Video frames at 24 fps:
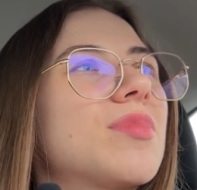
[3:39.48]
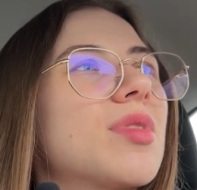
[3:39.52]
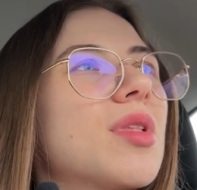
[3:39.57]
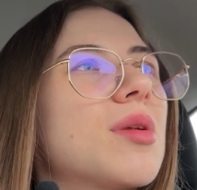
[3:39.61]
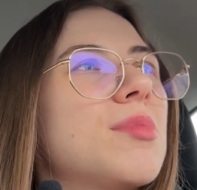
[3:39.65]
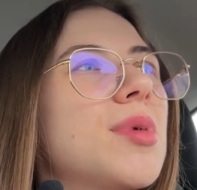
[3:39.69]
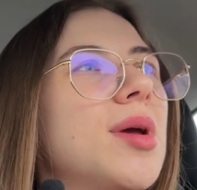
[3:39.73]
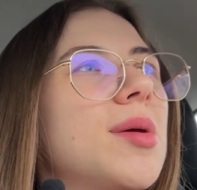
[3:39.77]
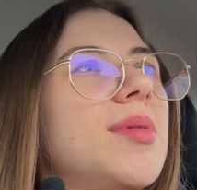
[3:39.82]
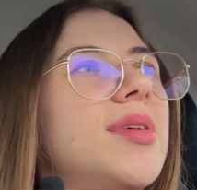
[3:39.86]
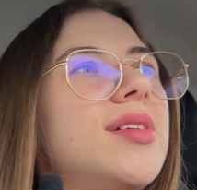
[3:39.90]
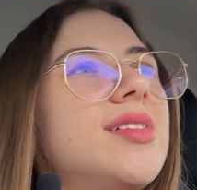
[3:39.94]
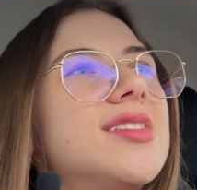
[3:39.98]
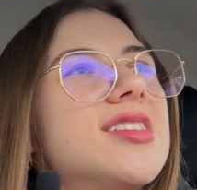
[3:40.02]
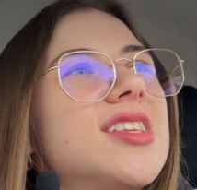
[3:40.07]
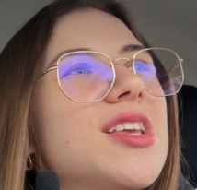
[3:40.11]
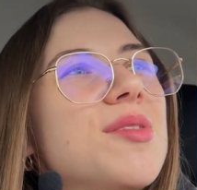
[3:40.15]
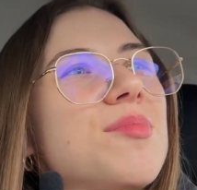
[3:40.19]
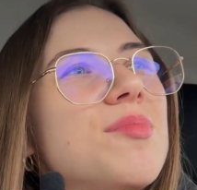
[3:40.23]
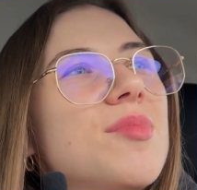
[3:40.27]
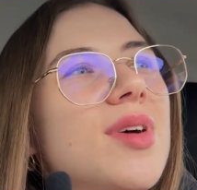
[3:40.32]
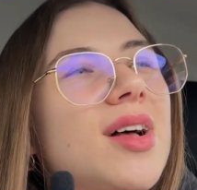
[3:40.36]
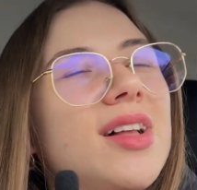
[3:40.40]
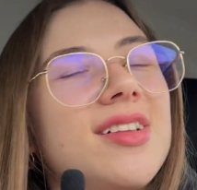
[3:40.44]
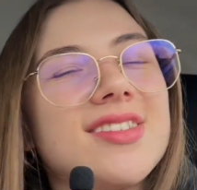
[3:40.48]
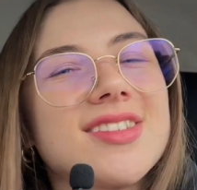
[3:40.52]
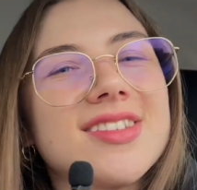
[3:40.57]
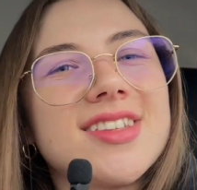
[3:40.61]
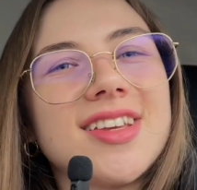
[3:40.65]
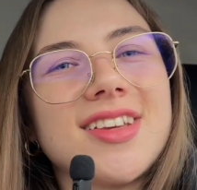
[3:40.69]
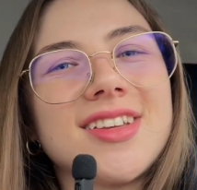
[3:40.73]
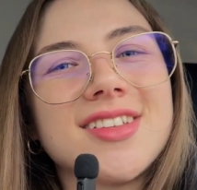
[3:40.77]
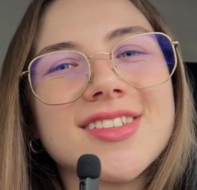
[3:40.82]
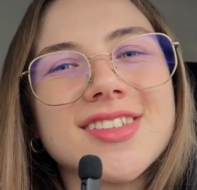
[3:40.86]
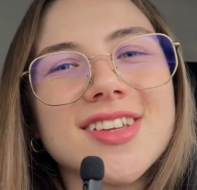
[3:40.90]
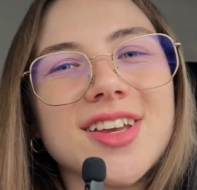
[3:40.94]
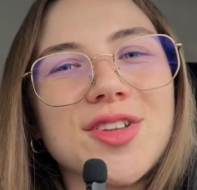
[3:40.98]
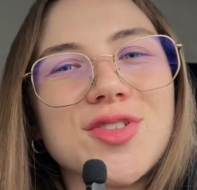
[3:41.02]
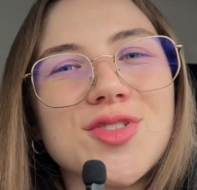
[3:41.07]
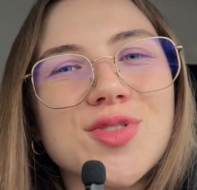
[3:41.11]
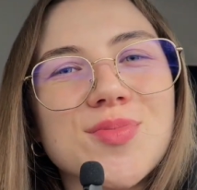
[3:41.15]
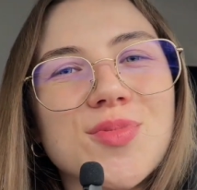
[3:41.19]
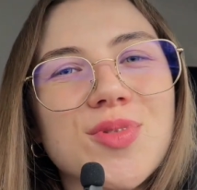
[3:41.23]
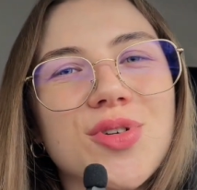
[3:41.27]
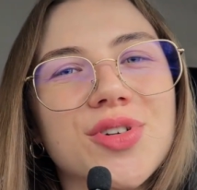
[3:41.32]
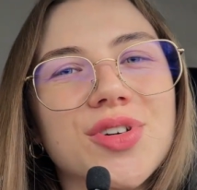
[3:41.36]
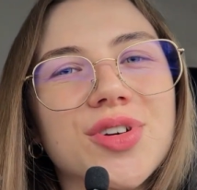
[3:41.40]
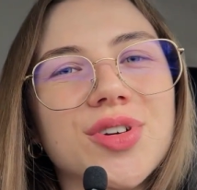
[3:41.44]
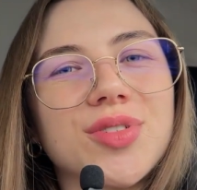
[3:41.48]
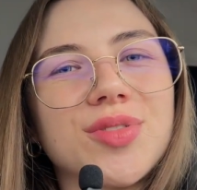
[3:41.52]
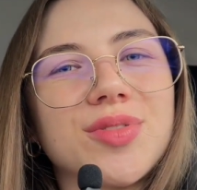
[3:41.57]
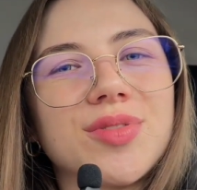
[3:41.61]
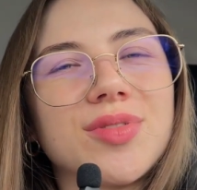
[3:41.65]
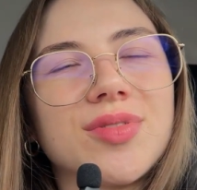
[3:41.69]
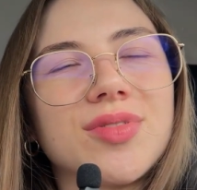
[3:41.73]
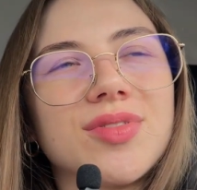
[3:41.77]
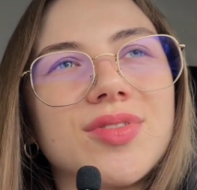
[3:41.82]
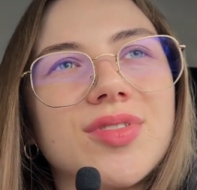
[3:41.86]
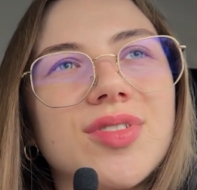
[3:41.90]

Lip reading: Maybe I'll stay inside tomorrow.